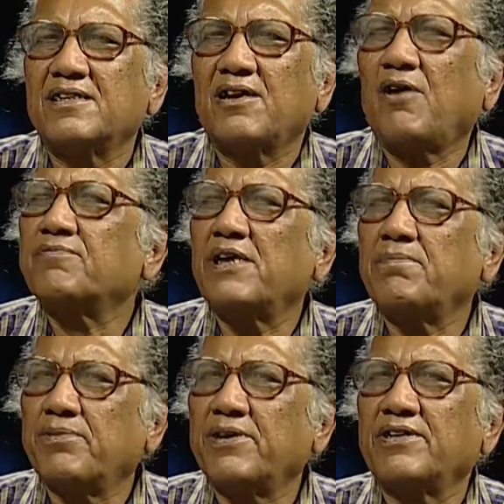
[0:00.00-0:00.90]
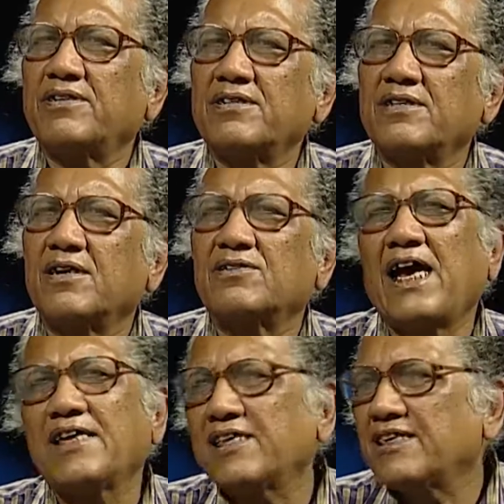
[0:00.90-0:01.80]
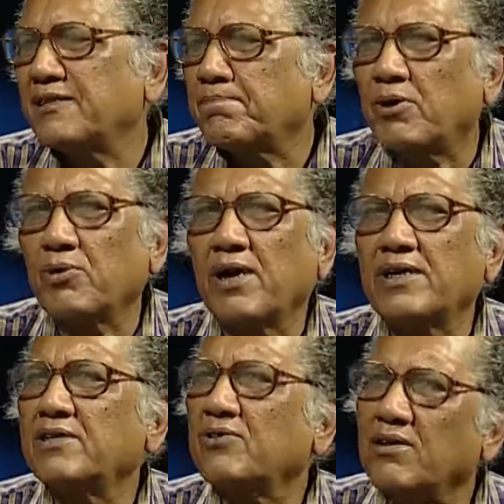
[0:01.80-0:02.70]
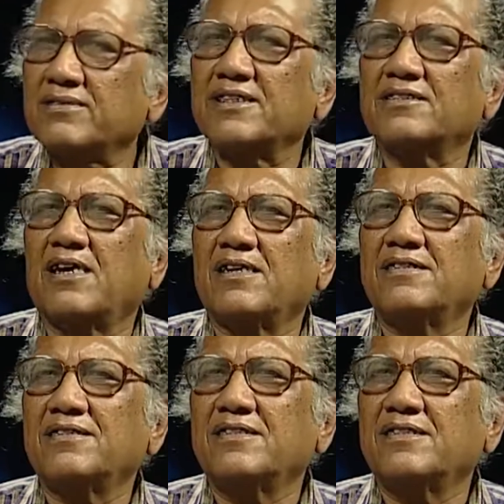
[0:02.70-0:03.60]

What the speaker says: of the emperor, neither the Parwana nor the Sanad,